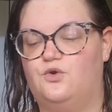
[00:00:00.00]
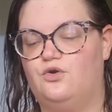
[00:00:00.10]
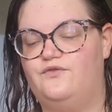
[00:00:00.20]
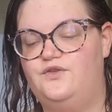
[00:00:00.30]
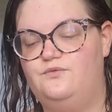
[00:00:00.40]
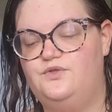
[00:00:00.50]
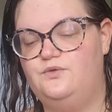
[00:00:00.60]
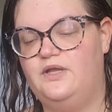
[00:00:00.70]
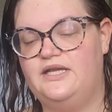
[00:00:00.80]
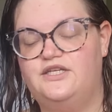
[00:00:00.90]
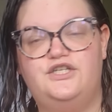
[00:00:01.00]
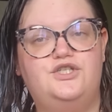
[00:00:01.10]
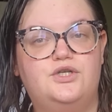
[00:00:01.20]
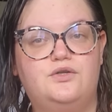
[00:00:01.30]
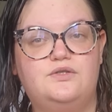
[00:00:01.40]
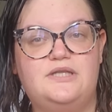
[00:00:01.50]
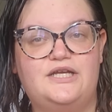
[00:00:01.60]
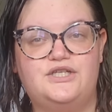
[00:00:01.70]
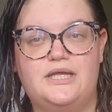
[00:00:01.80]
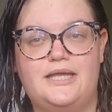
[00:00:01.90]
or if you do like digital
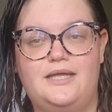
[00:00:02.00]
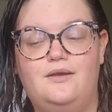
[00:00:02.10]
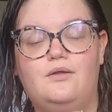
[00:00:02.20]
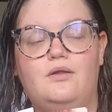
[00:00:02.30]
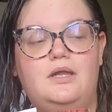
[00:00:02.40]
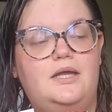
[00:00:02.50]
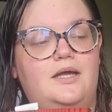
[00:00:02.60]
slash like Kindle.